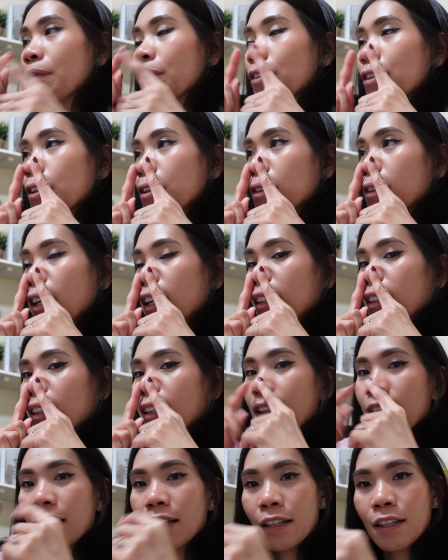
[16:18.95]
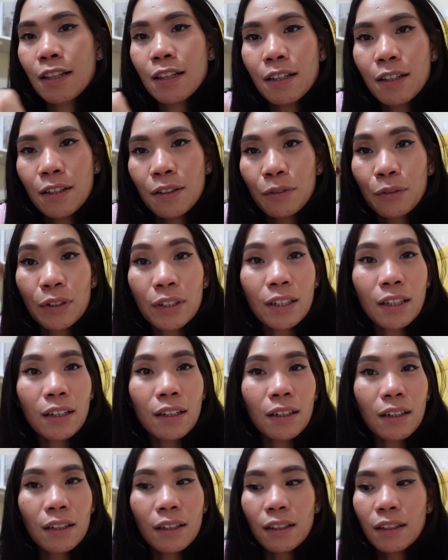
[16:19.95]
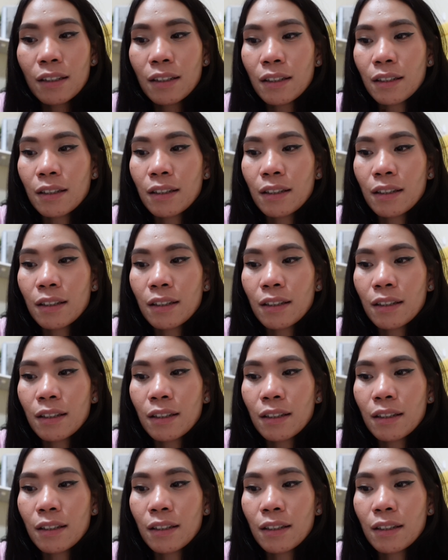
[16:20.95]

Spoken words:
what do you call that, with the